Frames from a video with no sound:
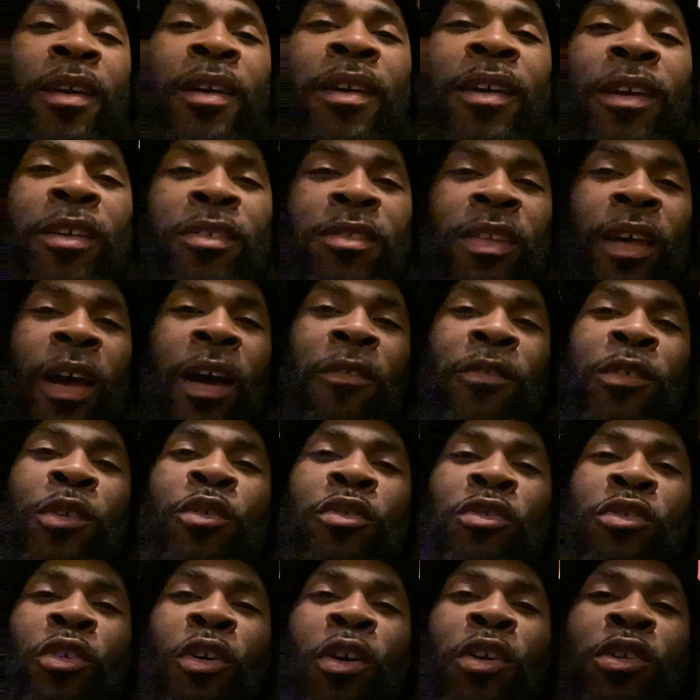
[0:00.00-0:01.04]
it's time for you to
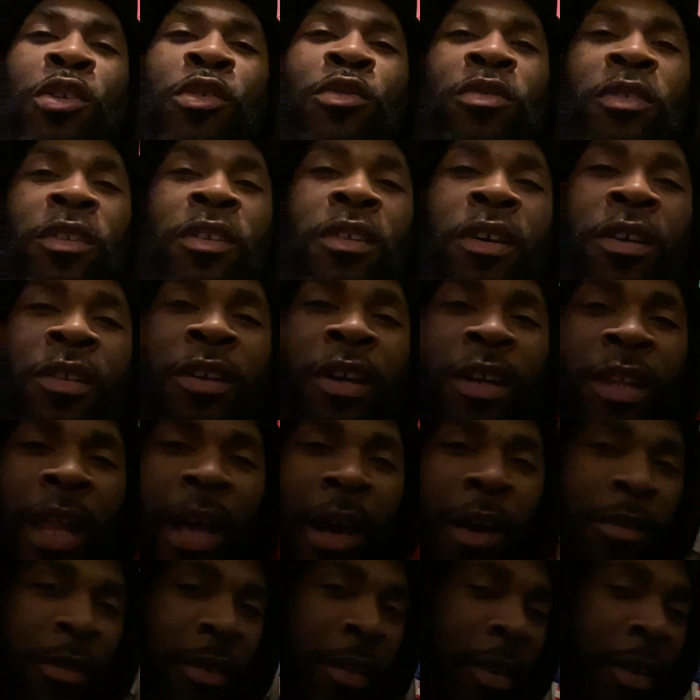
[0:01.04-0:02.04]
start using another closet